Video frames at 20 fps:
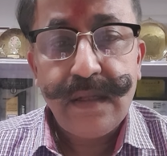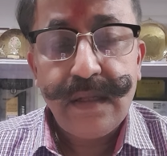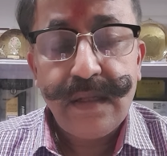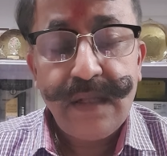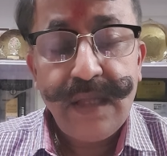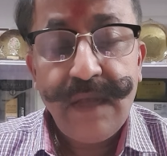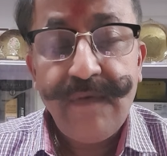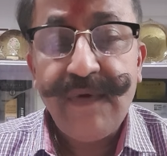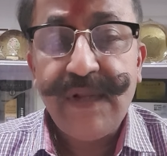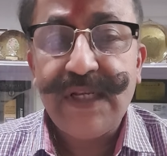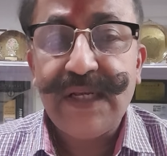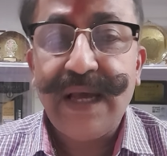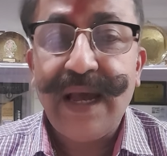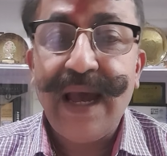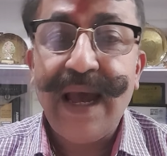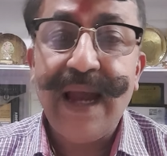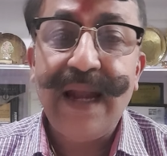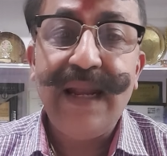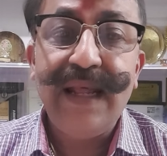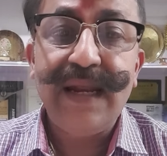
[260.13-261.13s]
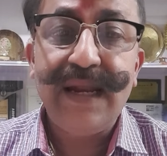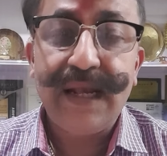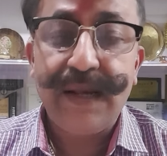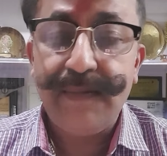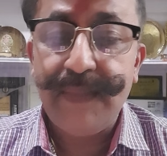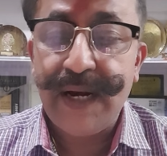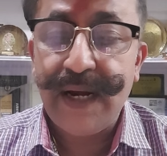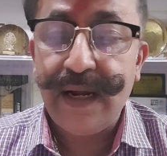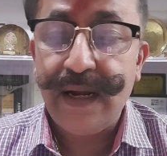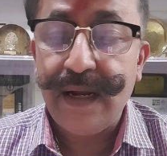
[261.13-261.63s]
thing which I highly
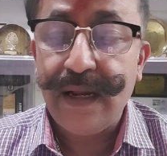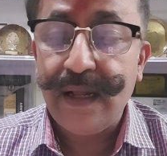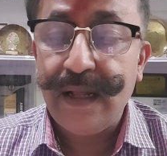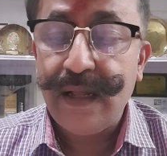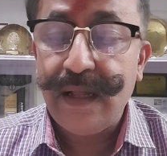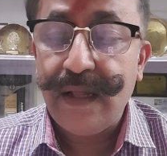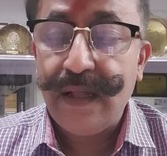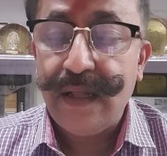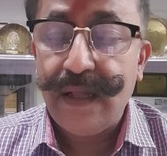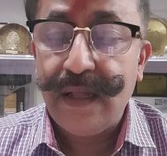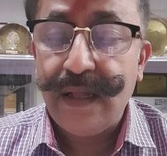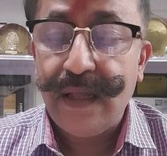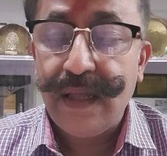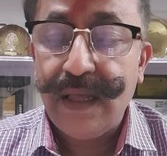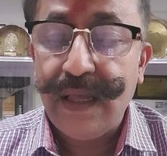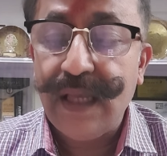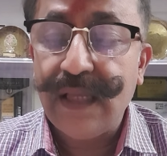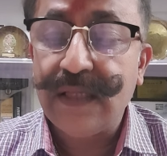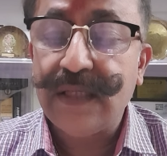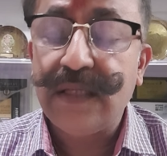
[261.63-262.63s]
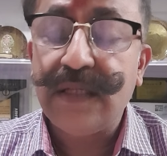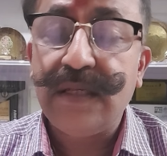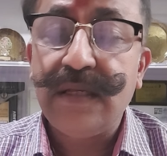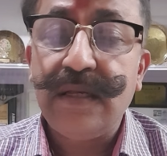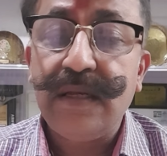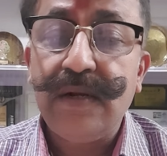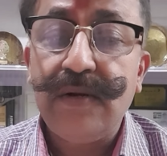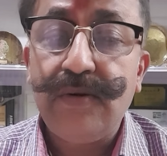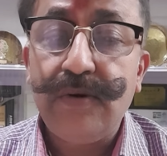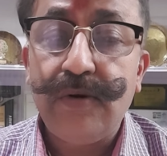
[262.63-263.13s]
recommend is
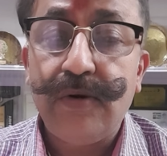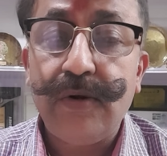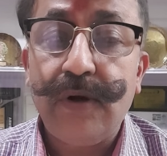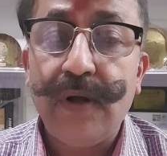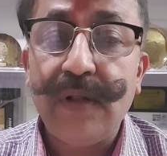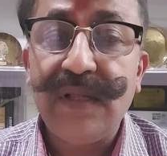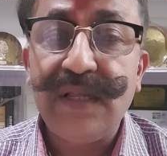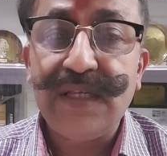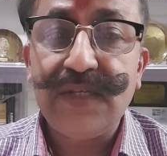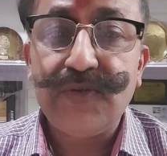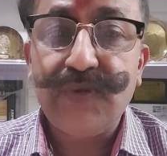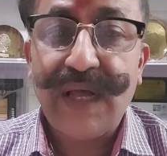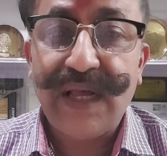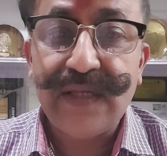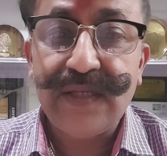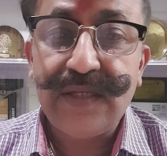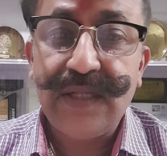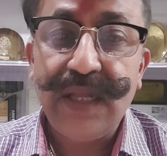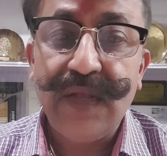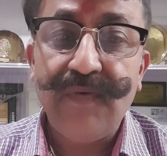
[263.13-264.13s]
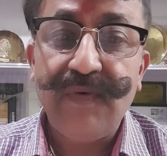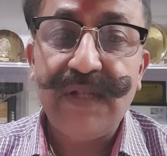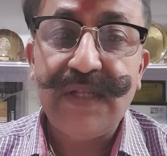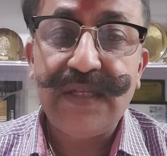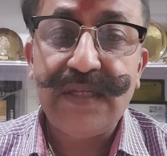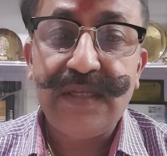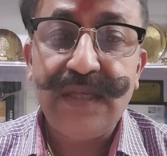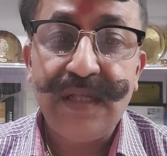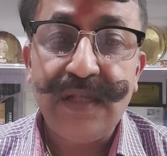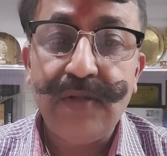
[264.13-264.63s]
to draw the swastik with
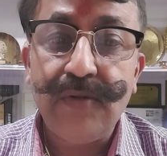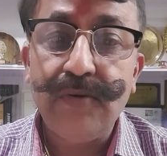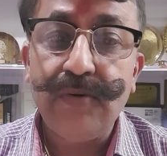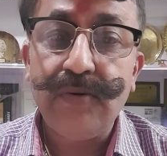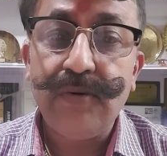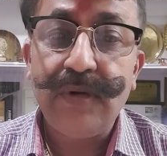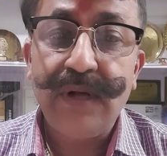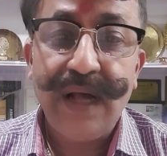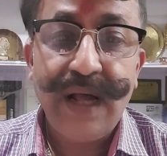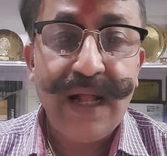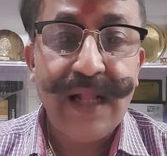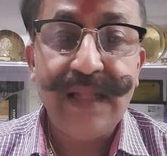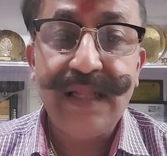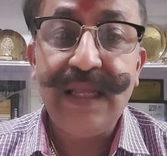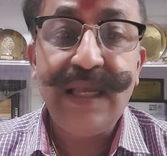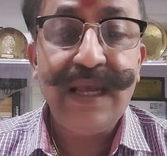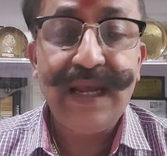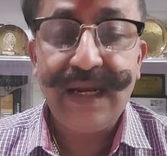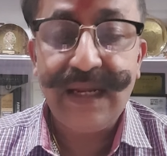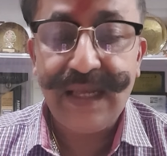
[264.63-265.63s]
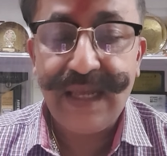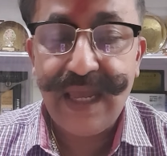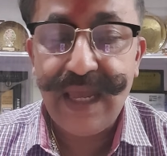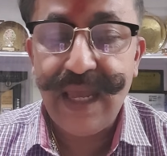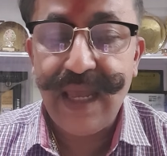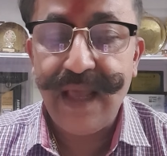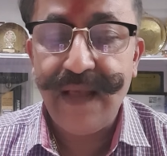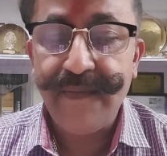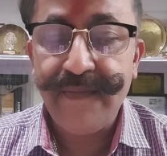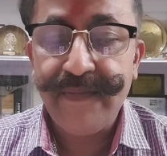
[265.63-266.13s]
sindoor, haldi and
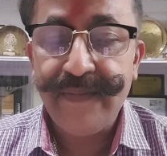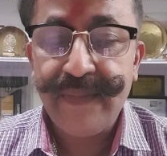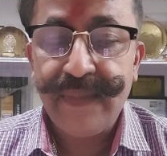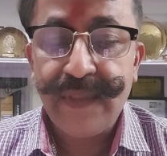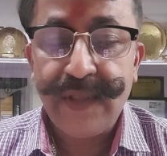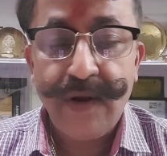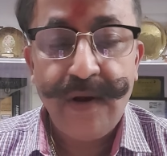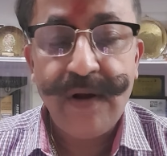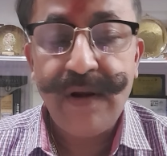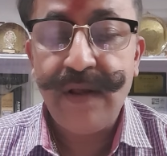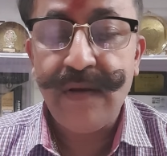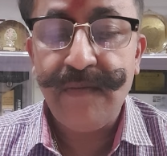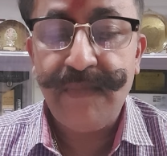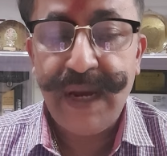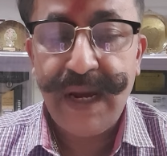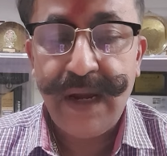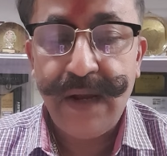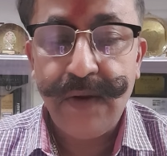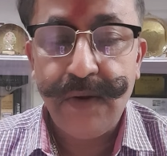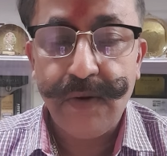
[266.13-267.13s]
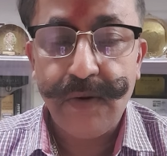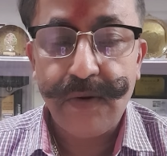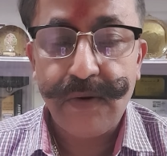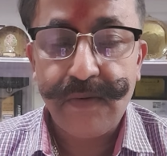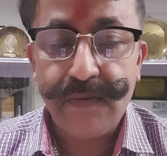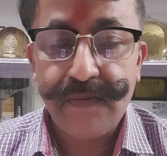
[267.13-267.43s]
ghee on your main door.